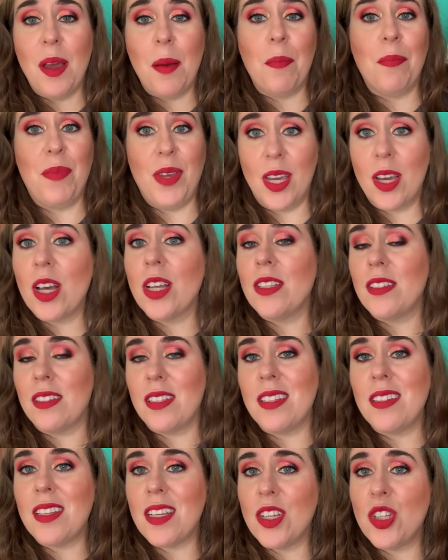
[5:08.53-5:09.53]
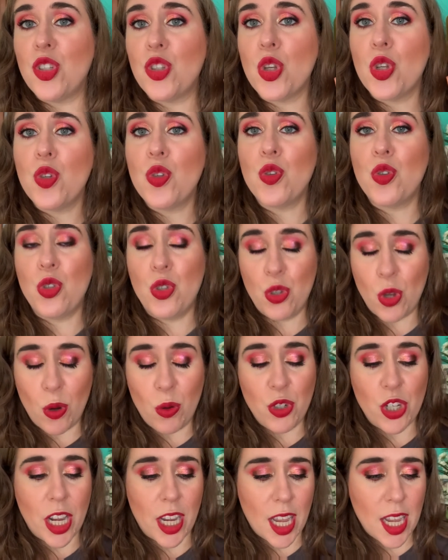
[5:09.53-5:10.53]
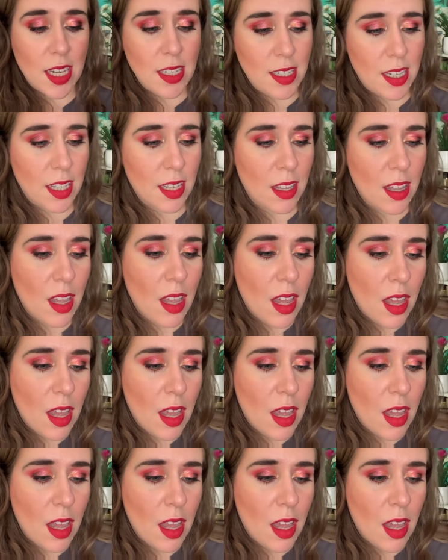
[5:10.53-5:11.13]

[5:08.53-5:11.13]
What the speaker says: because this is so gigantic.